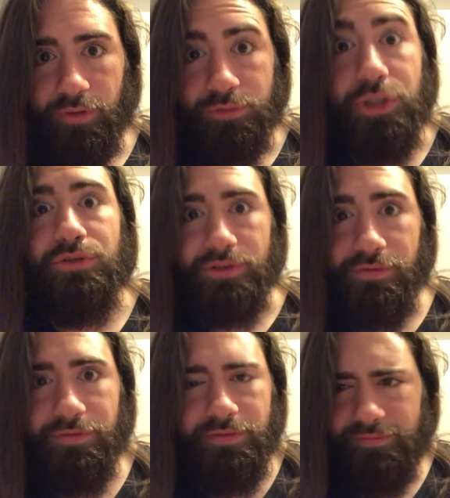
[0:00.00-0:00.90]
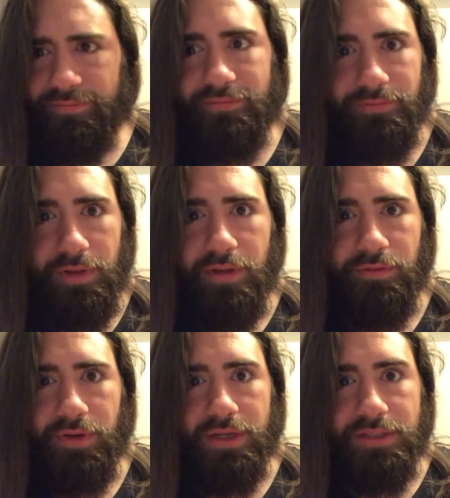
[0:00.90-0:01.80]
Joseph,
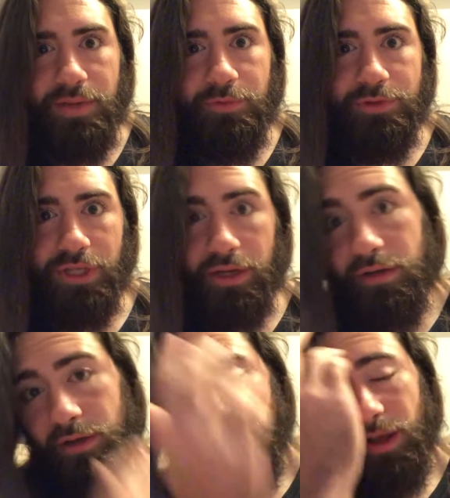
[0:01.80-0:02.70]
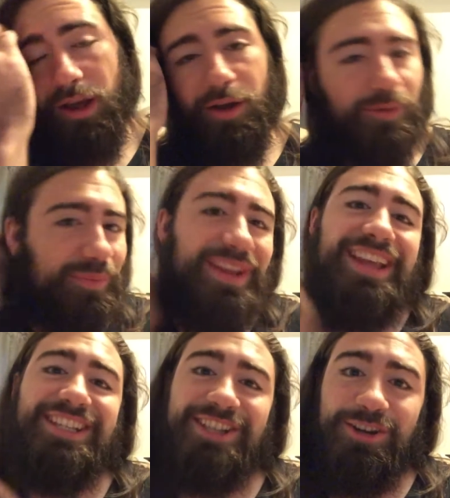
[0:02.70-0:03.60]
forgot his name for a second,
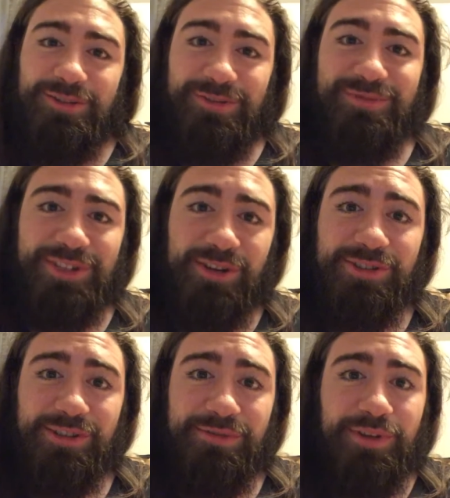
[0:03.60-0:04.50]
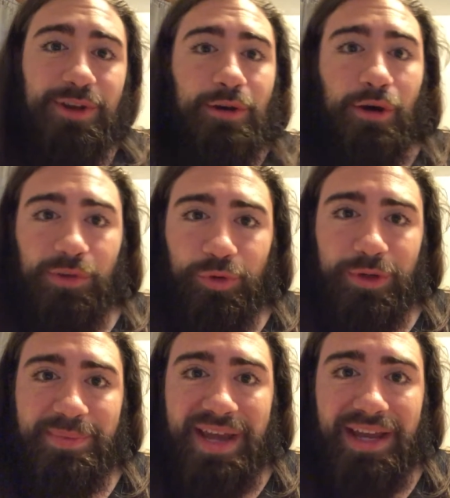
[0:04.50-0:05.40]
this goes from Joseph all the
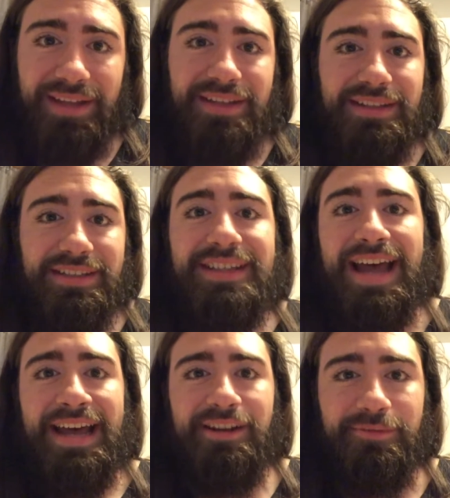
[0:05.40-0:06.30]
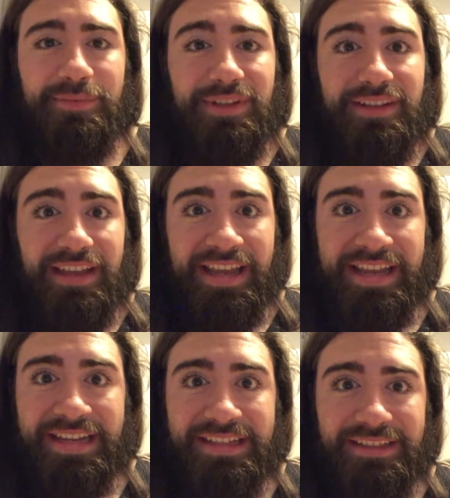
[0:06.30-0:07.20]
way back to Adam.
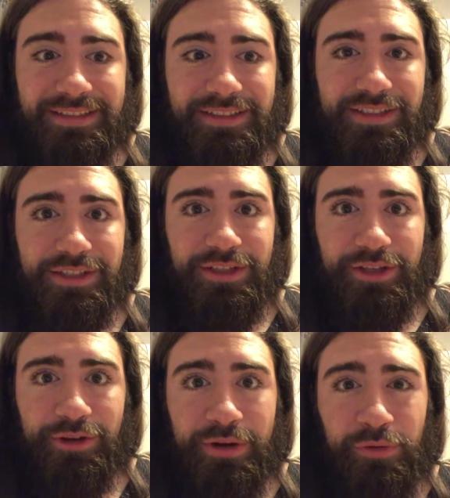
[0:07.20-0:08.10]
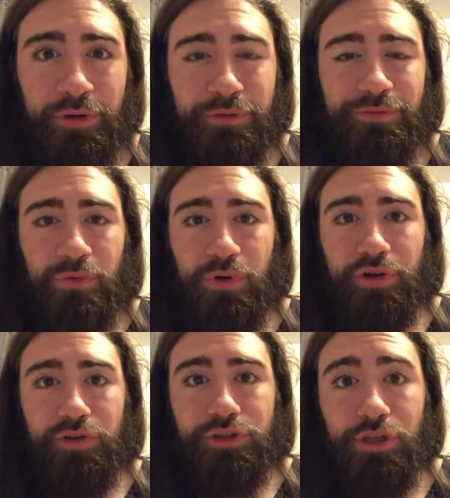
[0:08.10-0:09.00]
And, in order
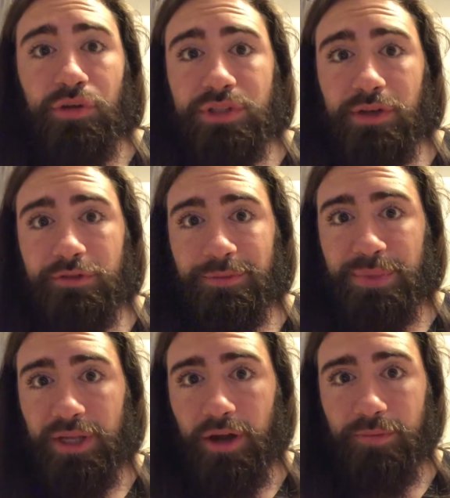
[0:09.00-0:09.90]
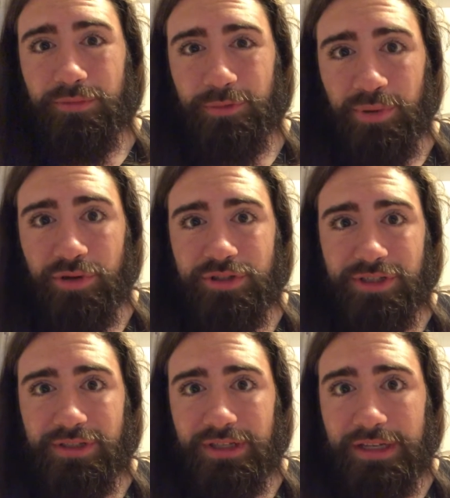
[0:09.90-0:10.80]
for Joseph to become the
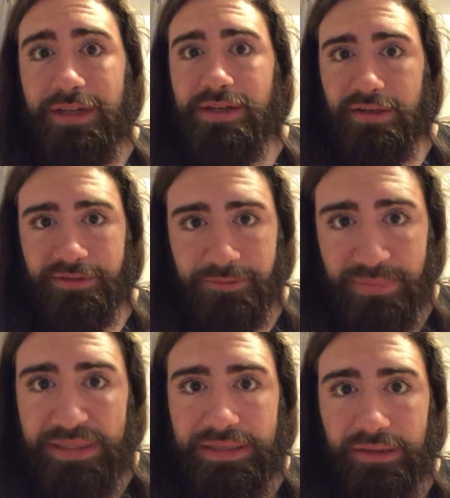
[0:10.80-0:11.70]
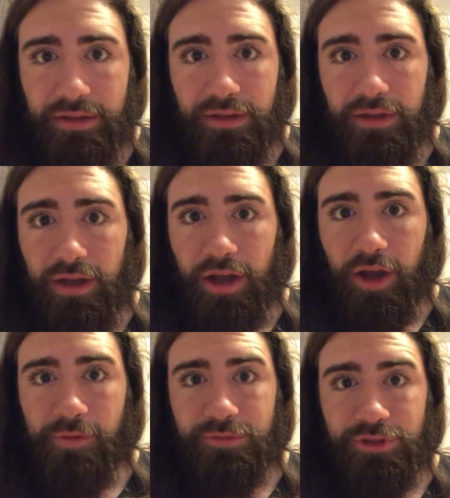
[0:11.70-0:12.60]
person that he needed to be,
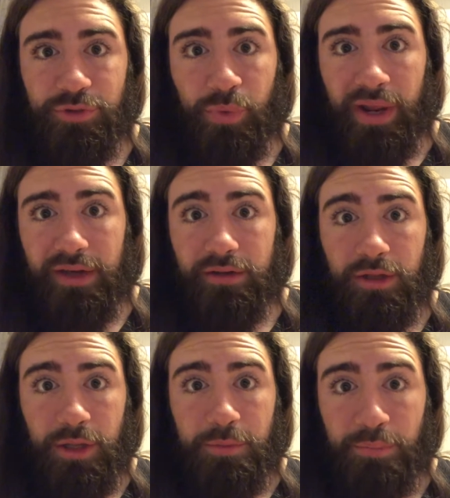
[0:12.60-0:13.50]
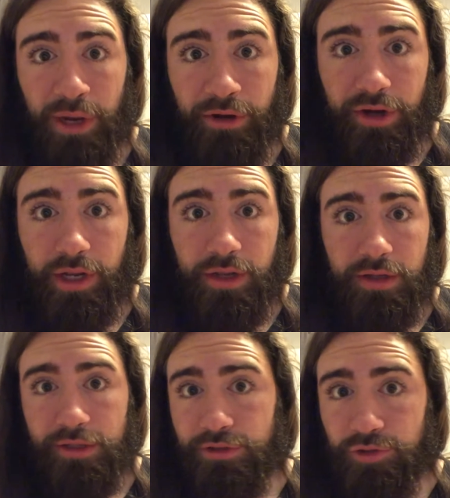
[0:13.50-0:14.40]
to when Mary,
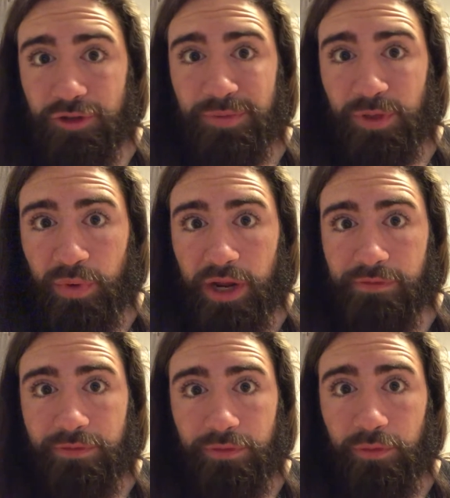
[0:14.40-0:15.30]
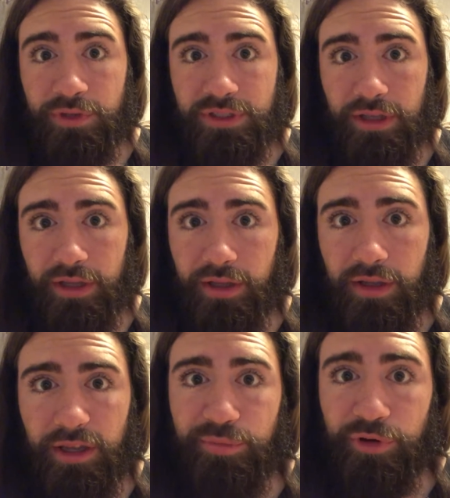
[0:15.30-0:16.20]
his soon-to-be wife, was like,
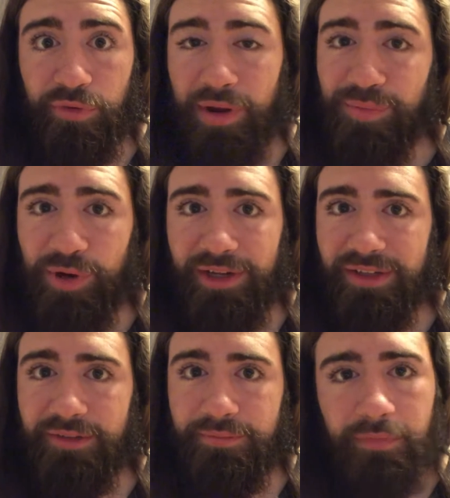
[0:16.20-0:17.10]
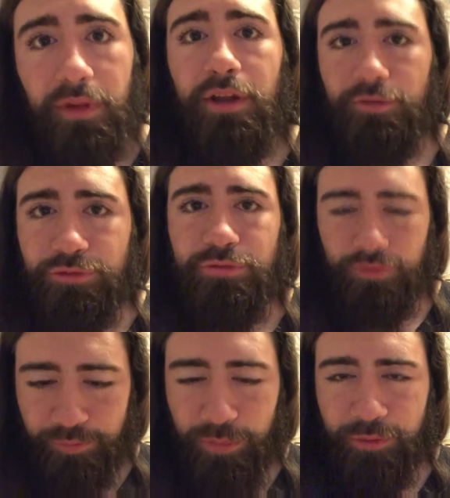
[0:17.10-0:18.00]
hey, bro, I'm pregnant.
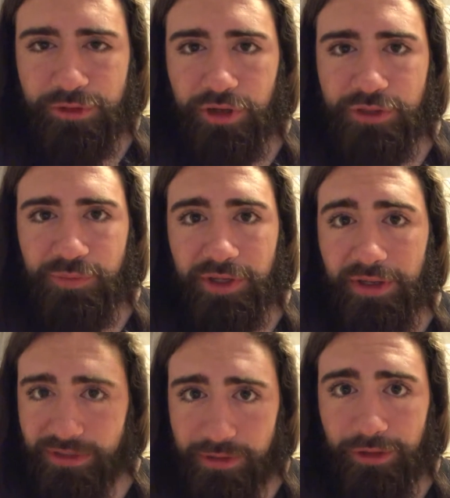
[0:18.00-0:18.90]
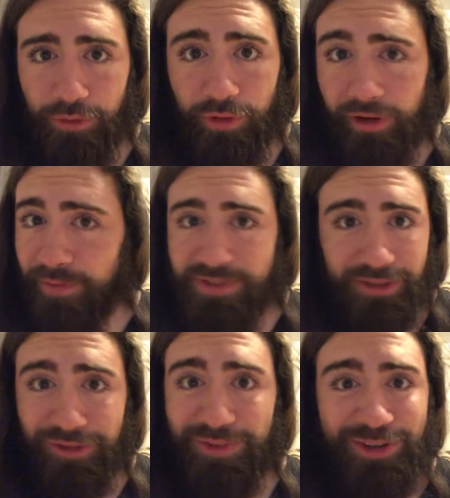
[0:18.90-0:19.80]
But trust me, it's the Lord. I'm
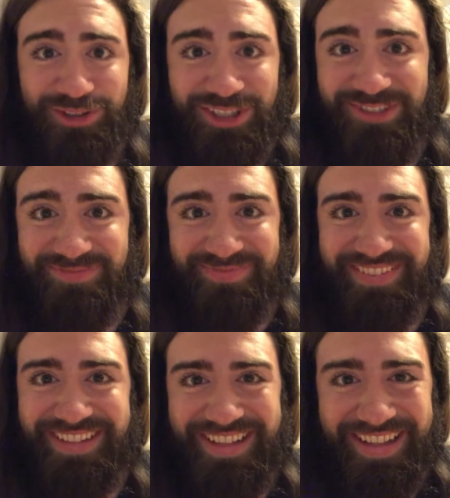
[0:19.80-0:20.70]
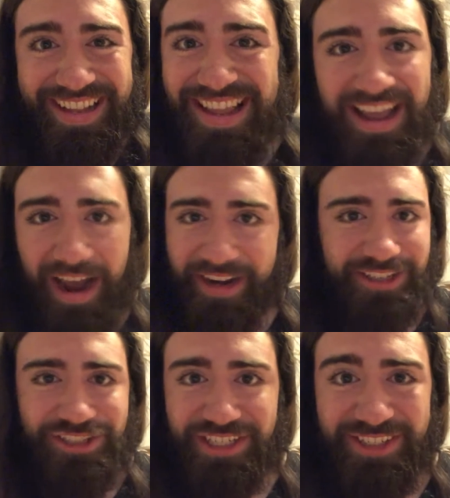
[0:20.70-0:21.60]
still a virgin. I
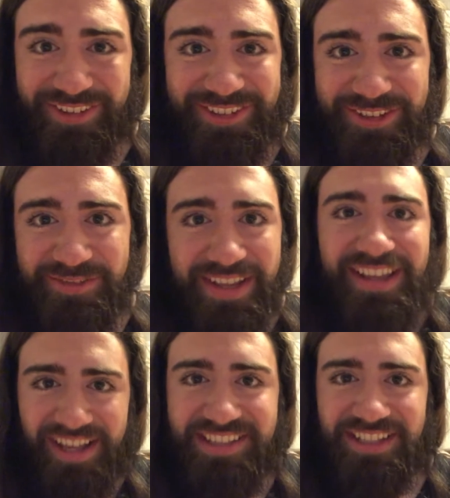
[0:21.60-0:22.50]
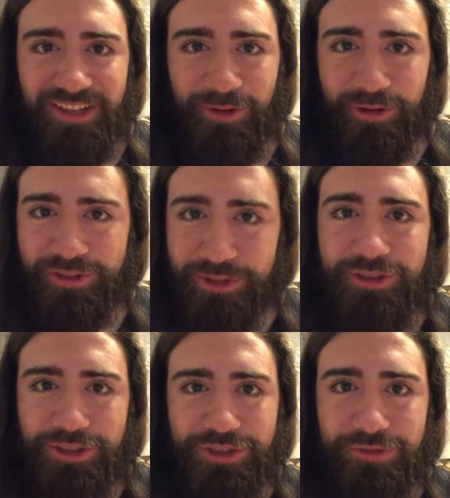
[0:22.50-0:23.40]
didn't cheat on you. It's the Lord.
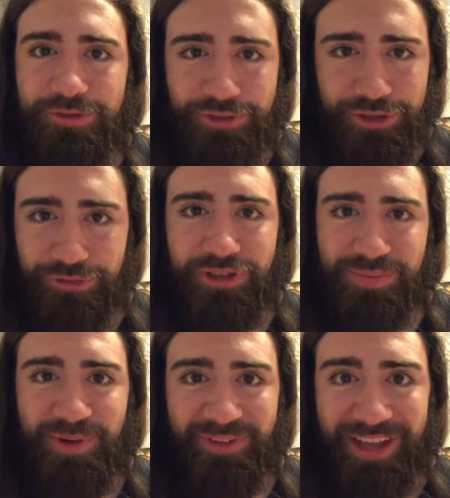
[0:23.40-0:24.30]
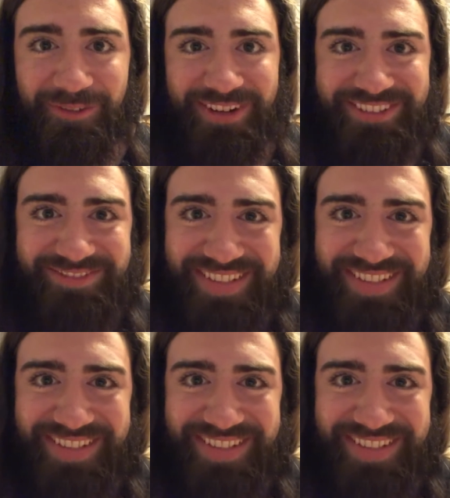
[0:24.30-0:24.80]
Just trust me on that one.